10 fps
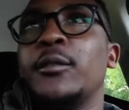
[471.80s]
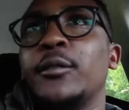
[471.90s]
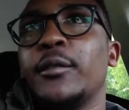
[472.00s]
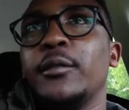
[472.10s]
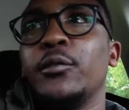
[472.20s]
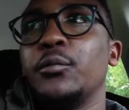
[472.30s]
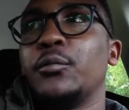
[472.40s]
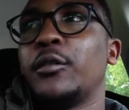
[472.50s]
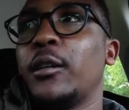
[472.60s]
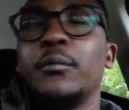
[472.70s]
trying to
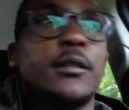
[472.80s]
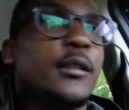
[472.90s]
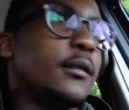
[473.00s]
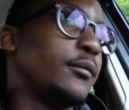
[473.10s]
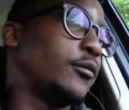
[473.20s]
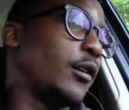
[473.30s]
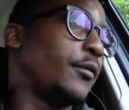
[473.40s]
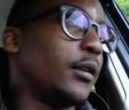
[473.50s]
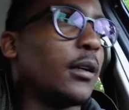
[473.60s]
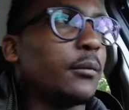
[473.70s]
tell me the traffic
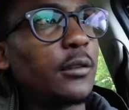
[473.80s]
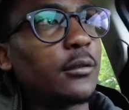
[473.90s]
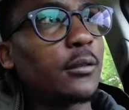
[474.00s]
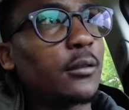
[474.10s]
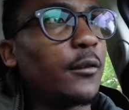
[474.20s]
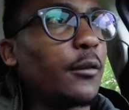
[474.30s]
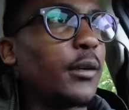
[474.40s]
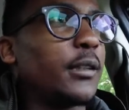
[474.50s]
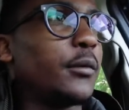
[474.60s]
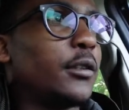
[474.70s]
updates never mind
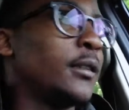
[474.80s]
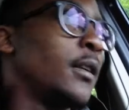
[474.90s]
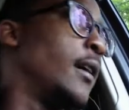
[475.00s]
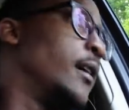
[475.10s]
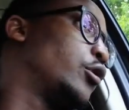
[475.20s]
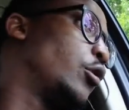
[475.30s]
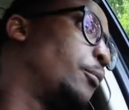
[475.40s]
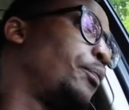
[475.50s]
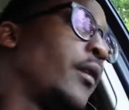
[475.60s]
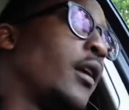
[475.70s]
about that so
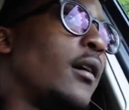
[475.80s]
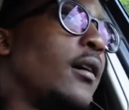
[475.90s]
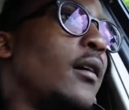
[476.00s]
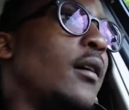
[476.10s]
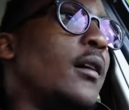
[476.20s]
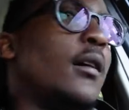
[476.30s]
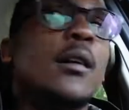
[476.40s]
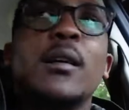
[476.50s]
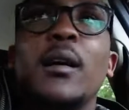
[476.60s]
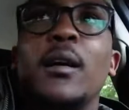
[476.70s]

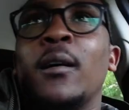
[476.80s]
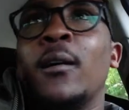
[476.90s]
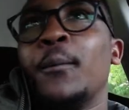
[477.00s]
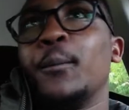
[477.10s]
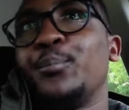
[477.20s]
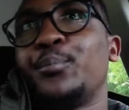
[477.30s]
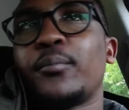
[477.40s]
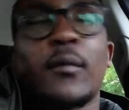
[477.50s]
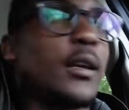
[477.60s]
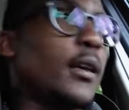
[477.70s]
um
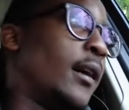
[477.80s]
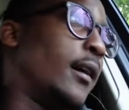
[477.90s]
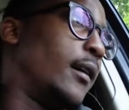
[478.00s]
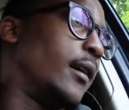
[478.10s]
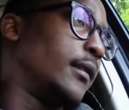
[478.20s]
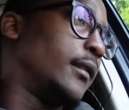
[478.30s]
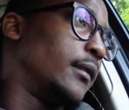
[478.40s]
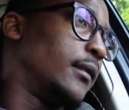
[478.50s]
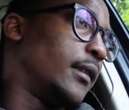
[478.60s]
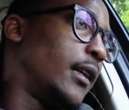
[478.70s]
yeah
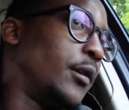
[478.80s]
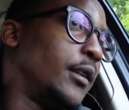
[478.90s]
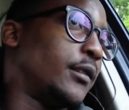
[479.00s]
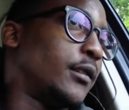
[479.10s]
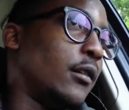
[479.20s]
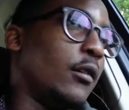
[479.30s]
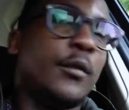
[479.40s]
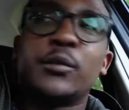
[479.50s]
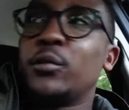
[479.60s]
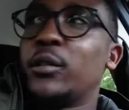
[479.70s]
and they went over
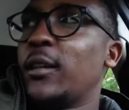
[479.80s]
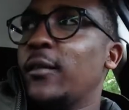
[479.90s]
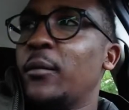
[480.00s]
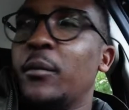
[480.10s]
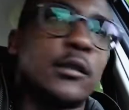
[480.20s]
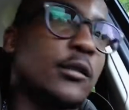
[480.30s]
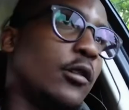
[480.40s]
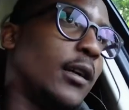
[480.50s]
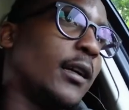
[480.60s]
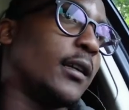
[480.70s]
to the government and were
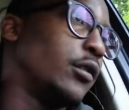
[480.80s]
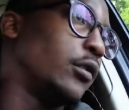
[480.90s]
like you